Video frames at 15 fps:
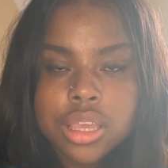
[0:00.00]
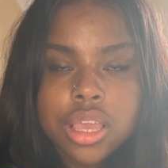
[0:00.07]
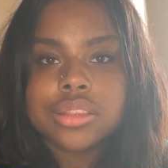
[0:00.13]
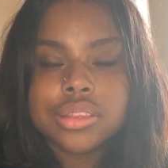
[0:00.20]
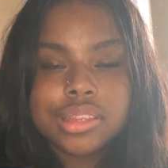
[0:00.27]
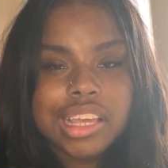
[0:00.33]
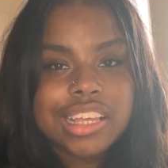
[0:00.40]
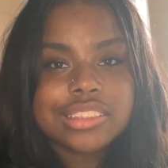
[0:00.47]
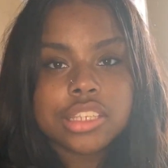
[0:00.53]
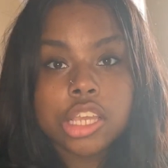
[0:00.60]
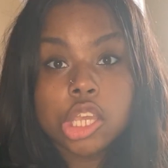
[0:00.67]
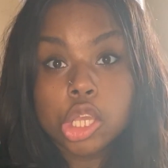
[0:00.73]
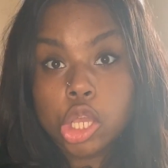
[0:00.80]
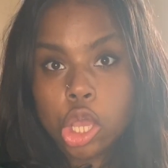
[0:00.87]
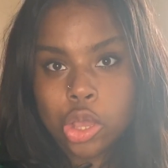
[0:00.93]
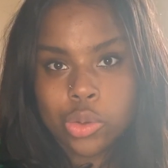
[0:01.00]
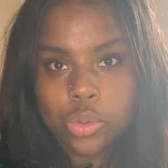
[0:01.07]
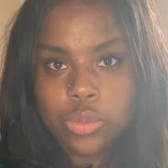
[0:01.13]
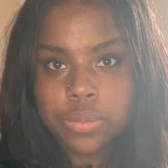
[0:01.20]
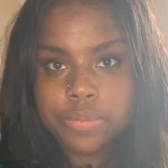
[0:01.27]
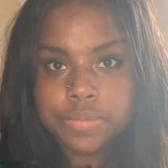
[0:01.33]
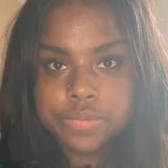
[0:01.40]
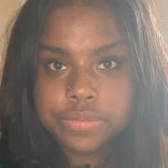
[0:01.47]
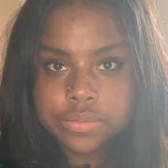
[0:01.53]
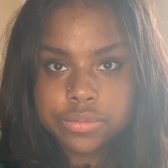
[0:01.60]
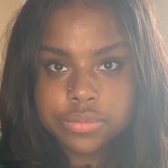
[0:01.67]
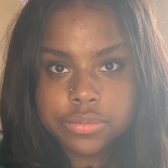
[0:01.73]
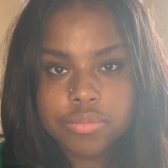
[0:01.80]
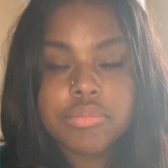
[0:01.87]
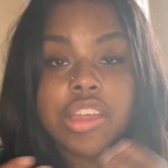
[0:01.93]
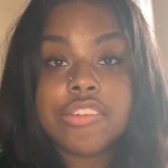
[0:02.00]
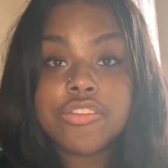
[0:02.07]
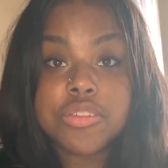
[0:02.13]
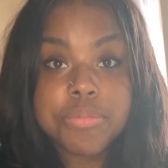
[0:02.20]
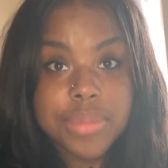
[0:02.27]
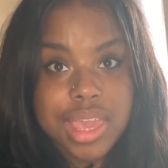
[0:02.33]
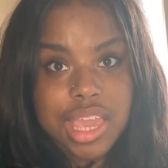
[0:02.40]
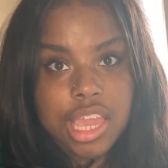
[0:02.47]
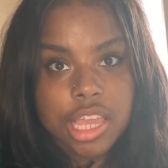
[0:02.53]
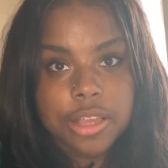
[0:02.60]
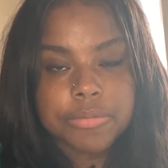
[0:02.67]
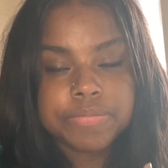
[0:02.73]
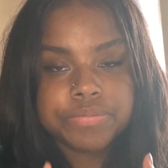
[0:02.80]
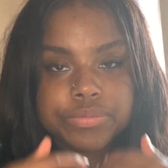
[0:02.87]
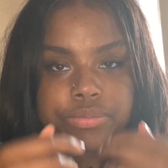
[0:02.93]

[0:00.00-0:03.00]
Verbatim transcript: let it go. Now for me,